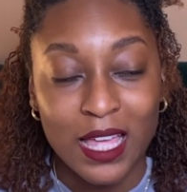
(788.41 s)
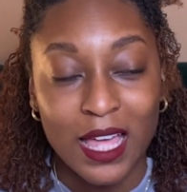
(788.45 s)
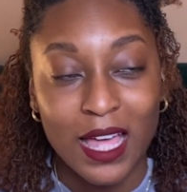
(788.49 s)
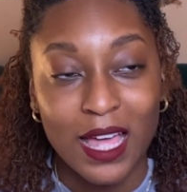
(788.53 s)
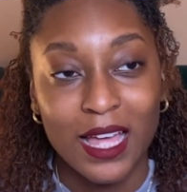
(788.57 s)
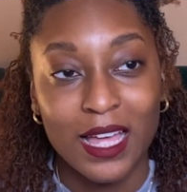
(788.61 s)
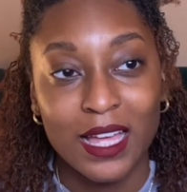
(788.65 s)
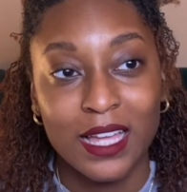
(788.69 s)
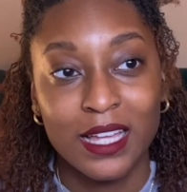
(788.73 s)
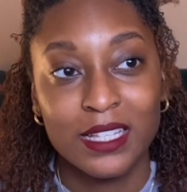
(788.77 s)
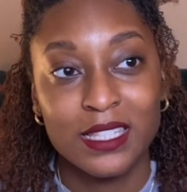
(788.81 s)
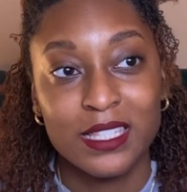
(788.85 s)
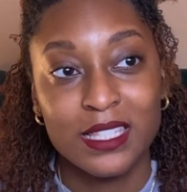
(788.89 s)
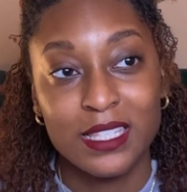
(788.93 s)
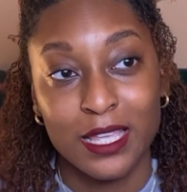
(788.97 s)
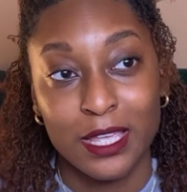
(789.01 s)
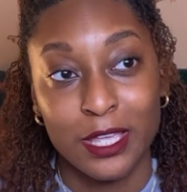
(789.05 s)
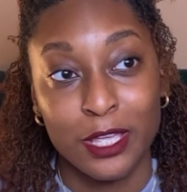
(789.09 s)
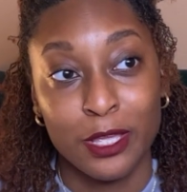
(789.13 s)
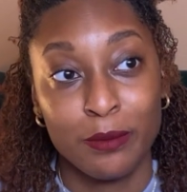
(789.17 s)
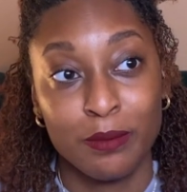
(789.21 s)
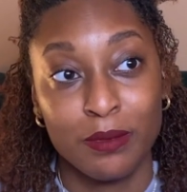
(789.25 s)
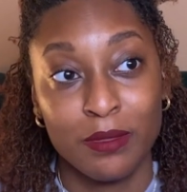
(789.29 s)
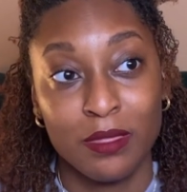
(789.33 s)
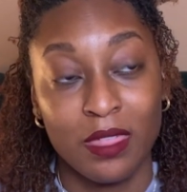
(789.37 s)
a
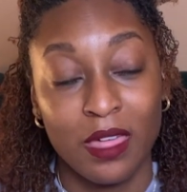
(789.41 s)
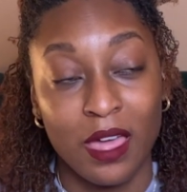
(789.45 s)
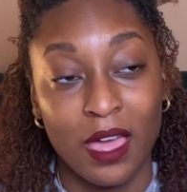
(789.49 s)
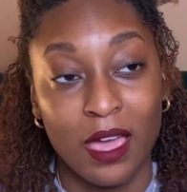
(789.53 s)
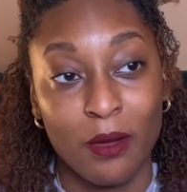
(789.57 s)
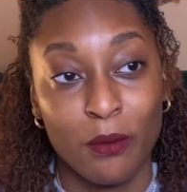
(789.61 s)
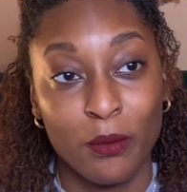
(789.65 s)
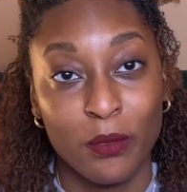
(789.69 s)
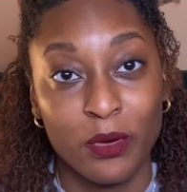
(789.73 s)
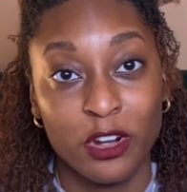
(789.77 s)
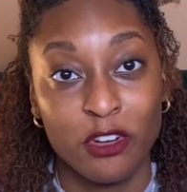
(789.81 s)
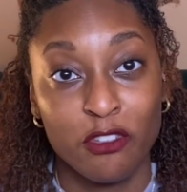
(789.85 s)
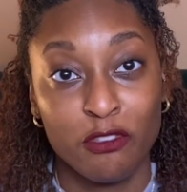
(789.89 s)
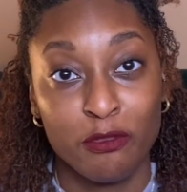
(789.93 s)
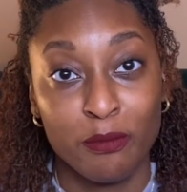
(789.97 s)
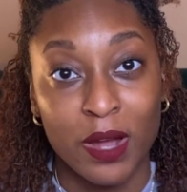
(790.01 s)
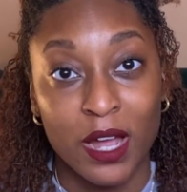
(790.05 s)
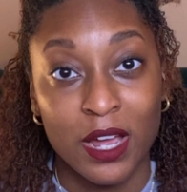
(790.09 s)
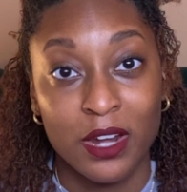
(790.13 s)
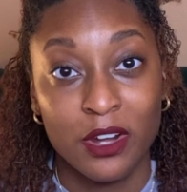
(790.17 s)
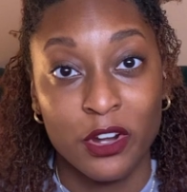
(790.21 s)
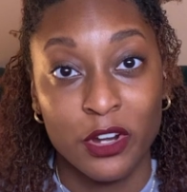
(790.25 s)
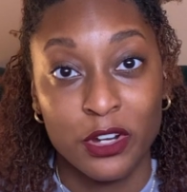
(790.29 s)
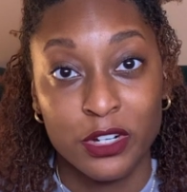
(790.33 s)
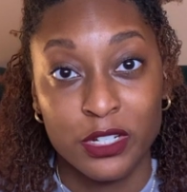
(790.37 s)
tip that one of my
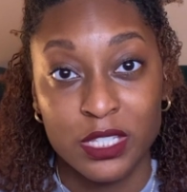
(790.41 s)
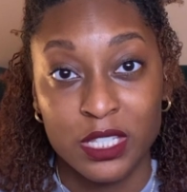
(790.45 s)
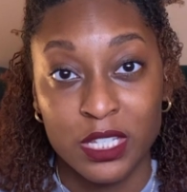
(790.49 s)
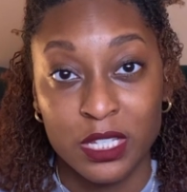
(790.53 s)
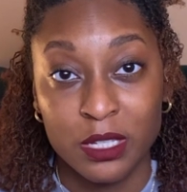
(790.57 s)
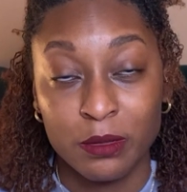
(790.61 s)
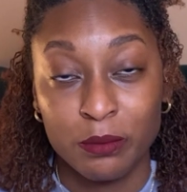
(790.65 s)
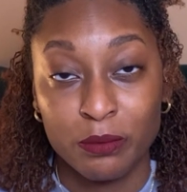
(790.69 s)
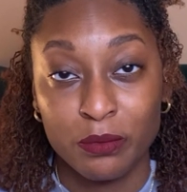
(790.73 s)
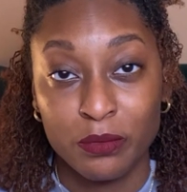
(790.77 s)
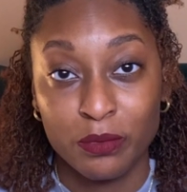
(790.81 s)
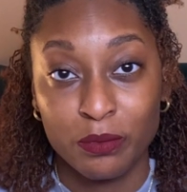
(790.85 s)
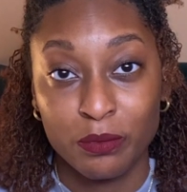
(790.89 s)
nursing